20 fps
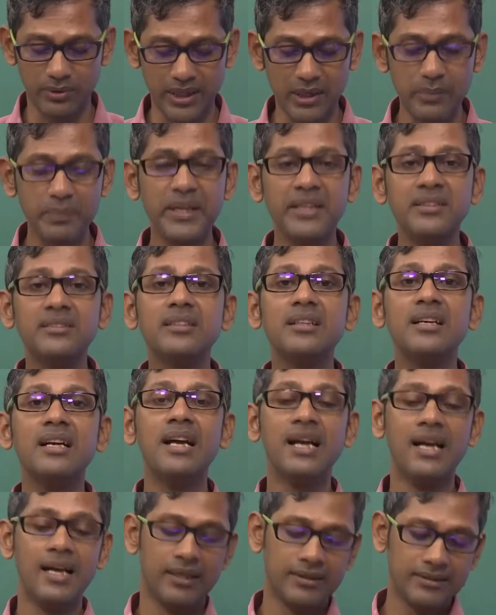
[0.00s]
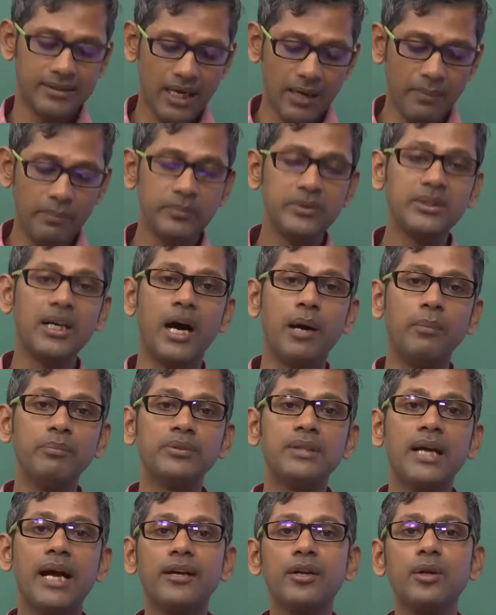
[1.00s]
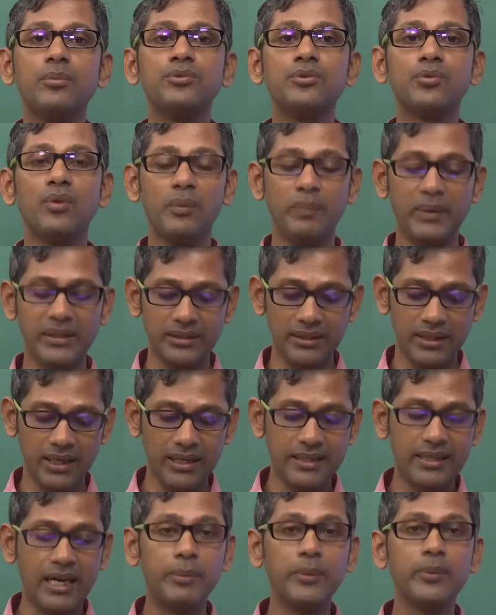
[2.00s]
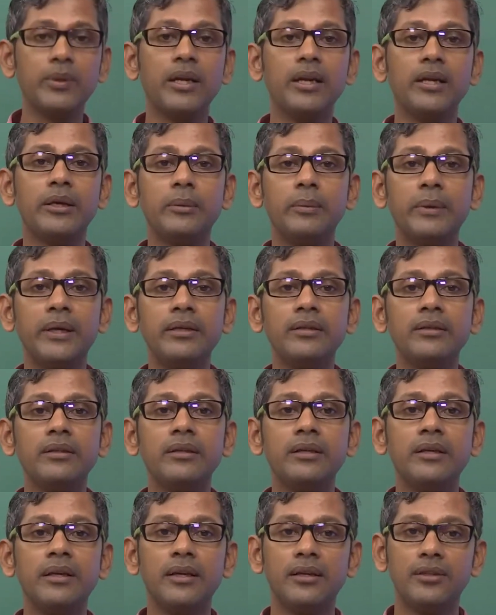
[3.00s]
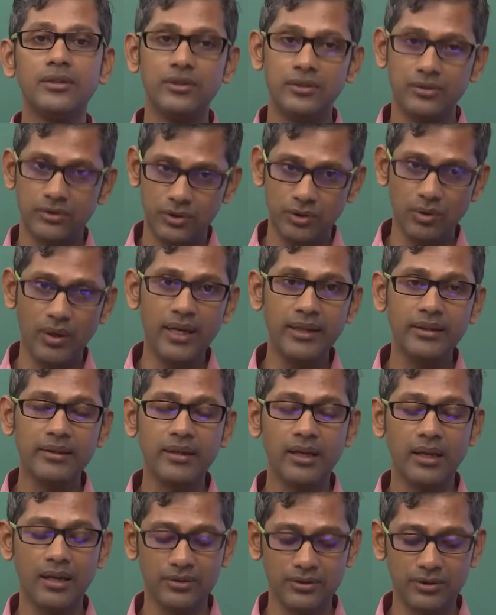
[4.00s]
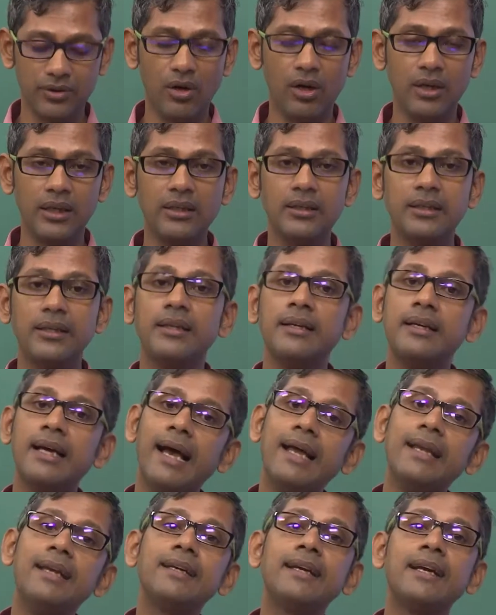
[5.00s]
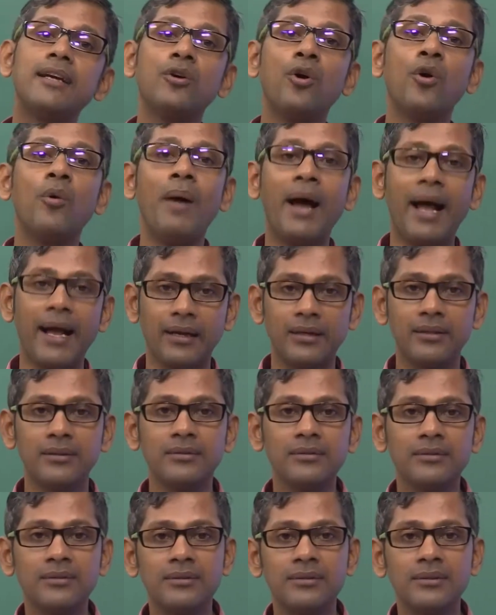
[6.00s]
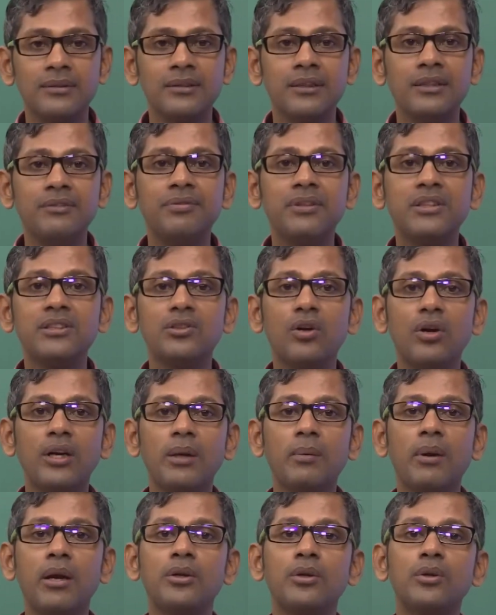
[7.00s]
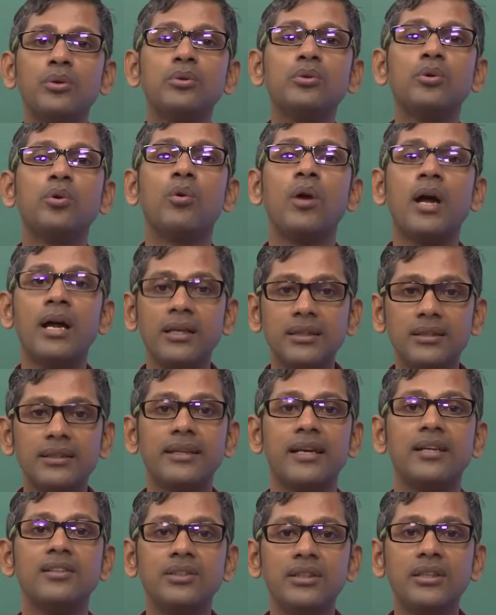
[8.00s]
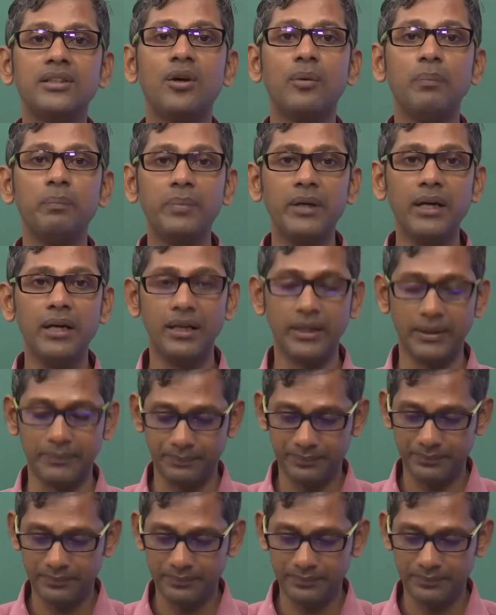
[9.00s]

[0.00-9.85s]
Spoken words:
That means some jumps, atoms will basically come from the liquid, join the solid, and it can go back if it is not able to recover its energy completely.